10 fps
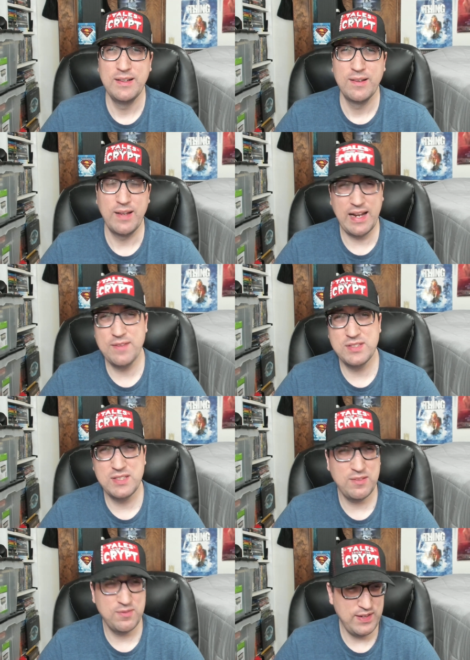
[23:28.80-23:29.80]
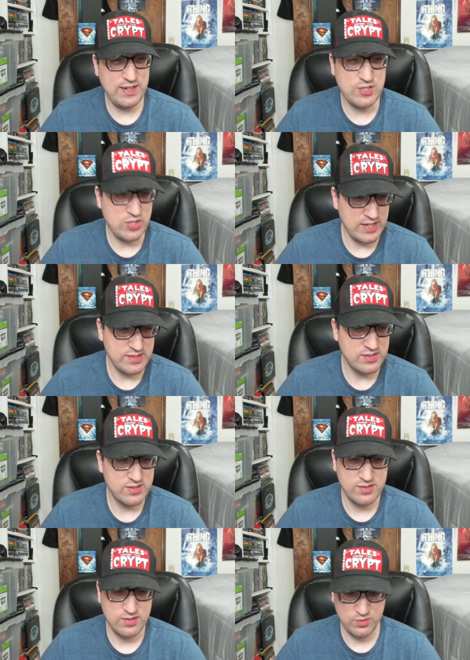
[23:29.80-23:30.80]
Like, I've seen
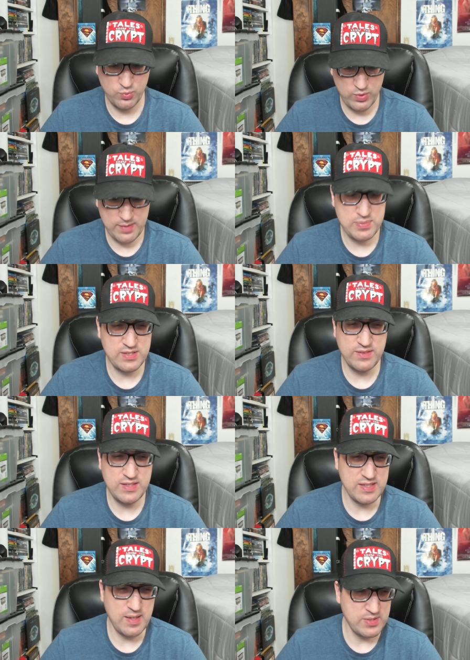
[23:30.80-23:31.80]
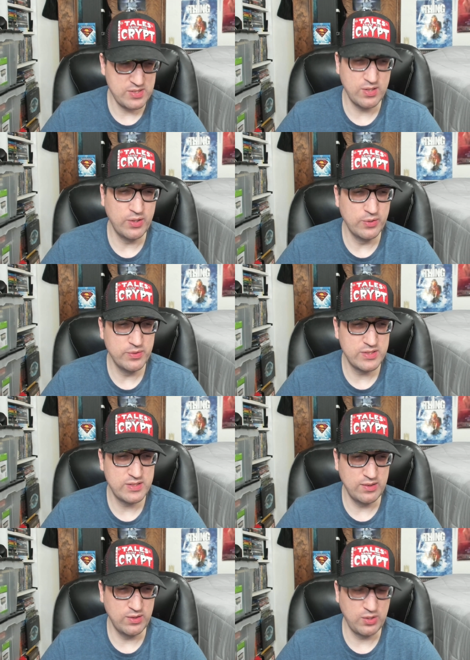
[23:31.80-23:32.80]
VHS rips of these episodes
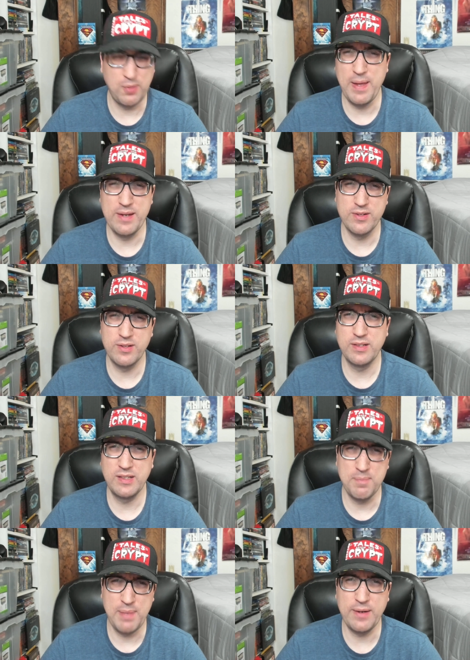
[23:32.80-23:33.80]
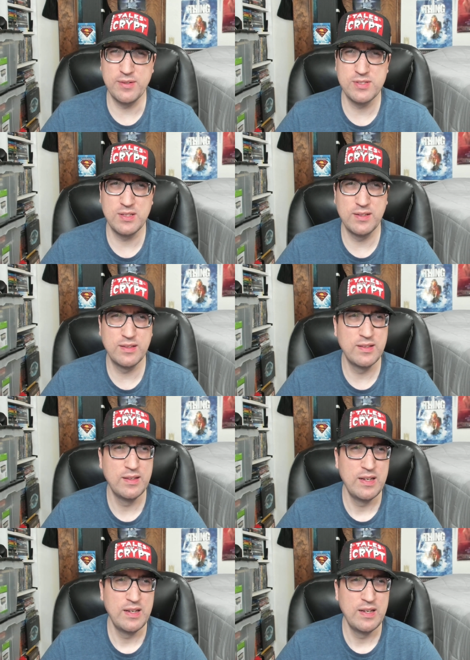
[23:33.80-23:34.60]
that look better in comparison.